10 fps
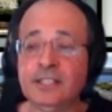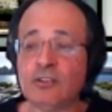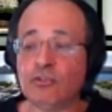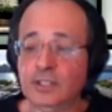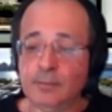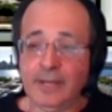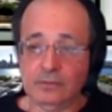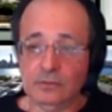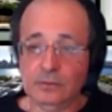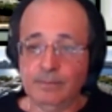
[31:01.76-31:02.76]
in demand.
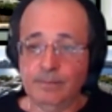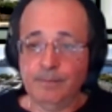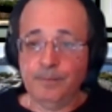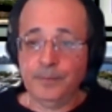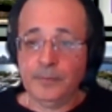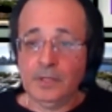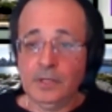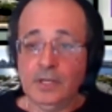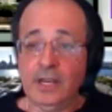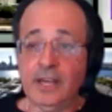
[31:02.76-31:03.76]

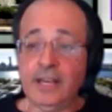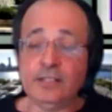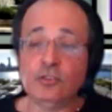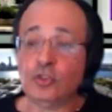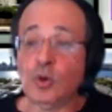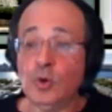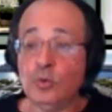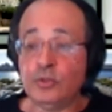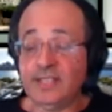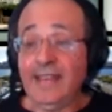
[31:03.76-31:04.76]
And so
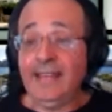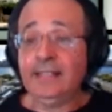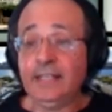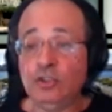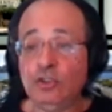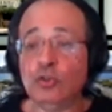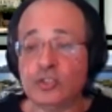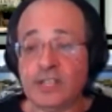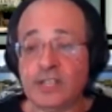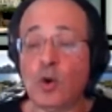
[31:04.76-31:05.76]
they
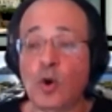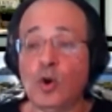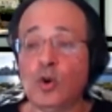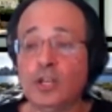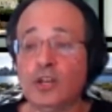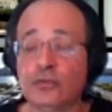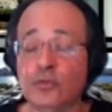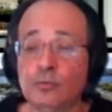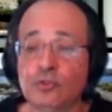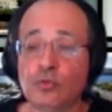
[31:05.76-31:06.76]
reduced their orders
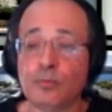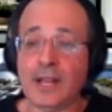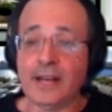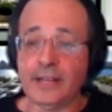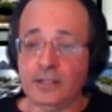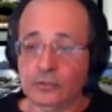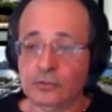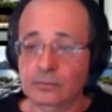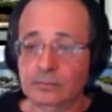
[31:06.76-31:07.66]
from suppliers,